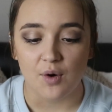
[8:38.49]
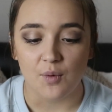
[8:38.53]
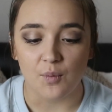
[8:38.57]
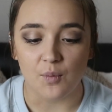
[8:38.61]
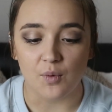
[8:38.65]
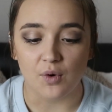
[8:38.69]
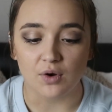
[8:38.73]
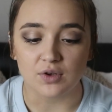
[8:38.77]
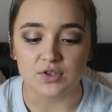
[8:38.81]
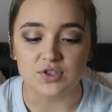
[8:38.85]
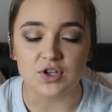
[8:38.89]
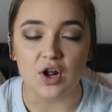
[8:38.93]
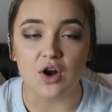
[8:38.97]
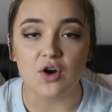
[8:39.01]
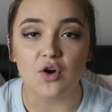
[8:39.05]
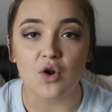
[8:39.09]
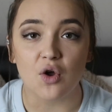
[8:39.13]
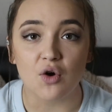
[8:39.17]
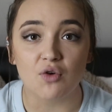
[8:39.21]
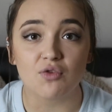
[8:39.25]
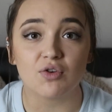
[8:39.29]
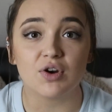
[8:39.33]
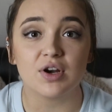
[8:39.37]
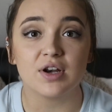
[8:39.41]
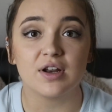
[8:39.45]
was
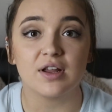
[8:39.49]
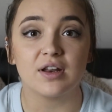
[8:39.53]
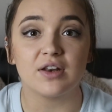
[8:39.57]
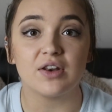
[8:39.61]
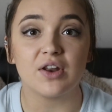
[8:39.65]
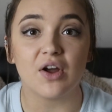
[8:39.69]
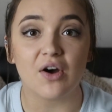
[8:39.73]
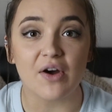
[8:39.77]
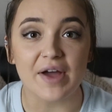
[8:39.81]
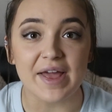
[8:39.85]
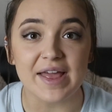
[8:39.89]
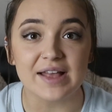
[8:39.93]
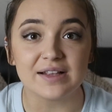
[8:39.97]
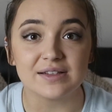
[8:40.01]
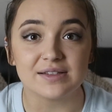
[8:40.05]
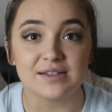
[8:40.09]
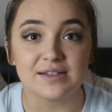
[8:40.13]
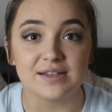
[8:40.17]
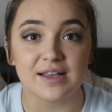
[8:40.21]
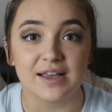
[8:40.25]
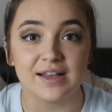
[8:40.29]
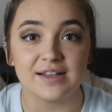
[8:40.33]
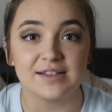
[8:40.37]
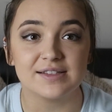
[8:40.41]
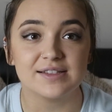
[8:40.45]
Lauren
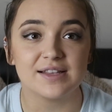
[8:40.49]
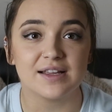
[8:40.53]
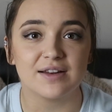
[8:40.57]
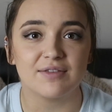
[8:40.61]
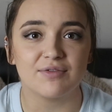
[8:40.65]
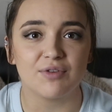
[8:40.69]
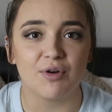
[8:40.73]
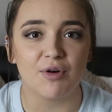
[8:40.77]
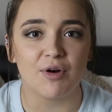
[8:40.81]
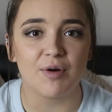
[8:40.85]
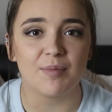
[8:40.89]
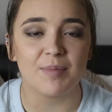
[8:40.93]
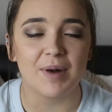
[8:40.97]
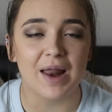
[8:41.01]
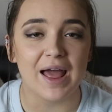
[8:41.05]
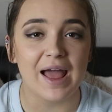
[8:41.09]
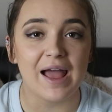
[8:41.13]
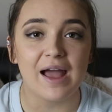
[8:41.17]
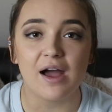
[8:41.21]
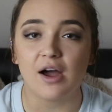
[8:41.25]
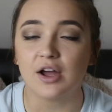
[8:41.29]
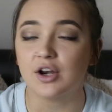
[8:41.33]
Knight instead of Lauren Platt.